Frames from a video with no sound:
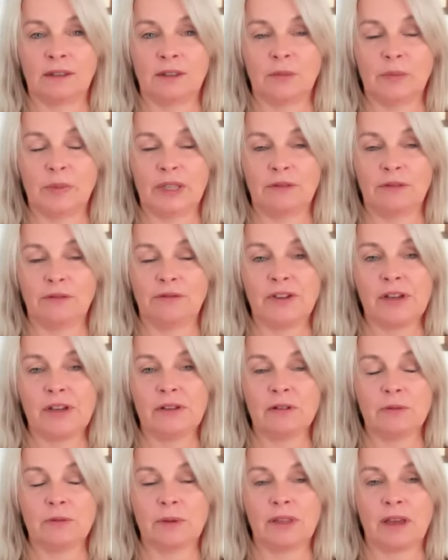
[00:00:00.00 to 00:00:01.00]
You're being
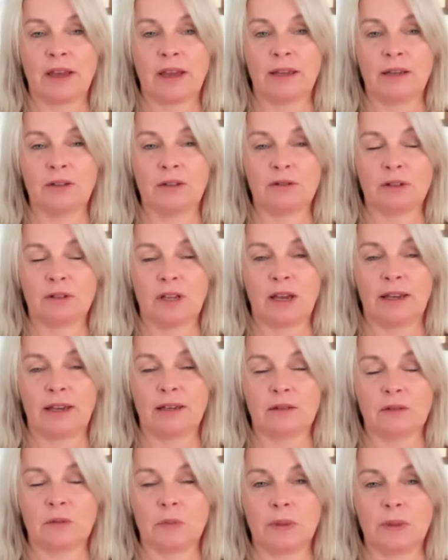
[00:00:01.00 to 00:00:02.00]
filled with angel
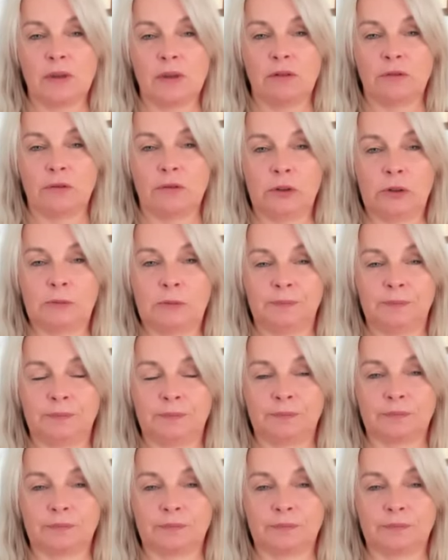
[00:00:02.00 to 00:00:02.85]
light, it's beautiful.